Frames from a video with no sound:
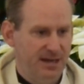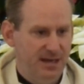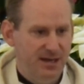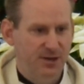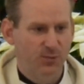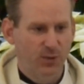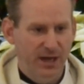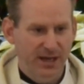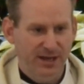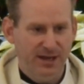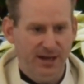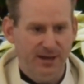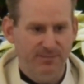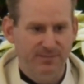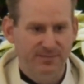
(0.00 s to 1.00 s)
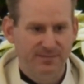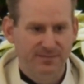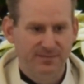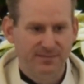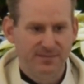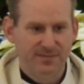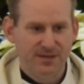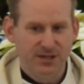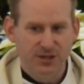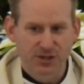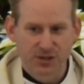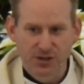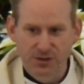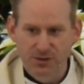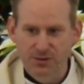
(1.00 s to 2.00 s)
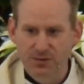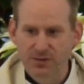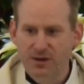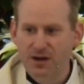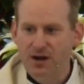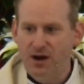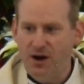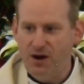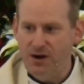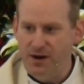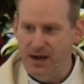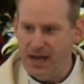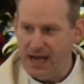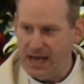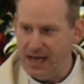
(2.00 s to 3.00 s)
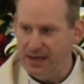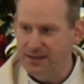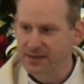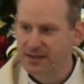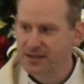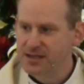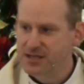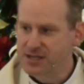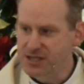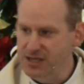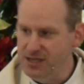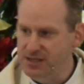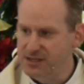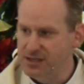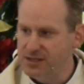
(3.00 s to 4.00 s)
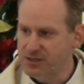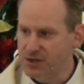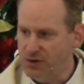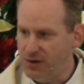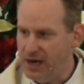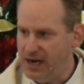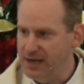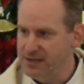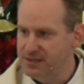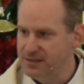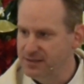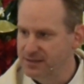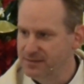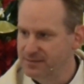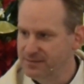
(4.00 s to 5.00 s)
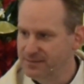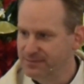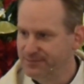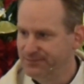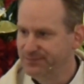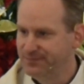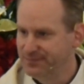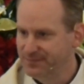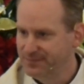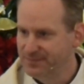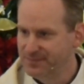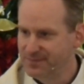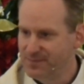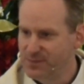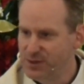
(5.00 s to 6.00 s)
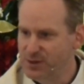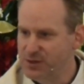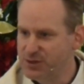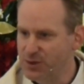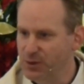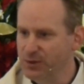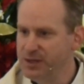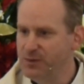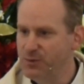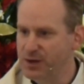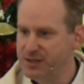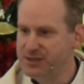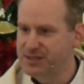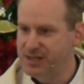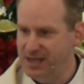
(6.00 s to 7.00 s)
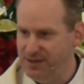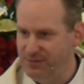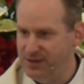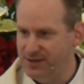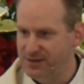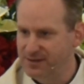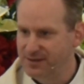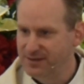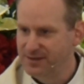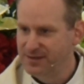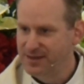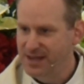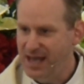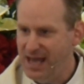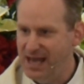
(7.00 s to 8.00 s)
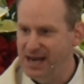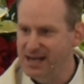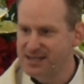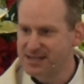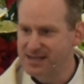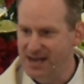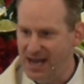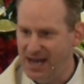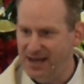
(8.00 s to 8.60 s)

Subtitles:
need to wake up. You are not Jesus Christ. There is only one Savior, and it's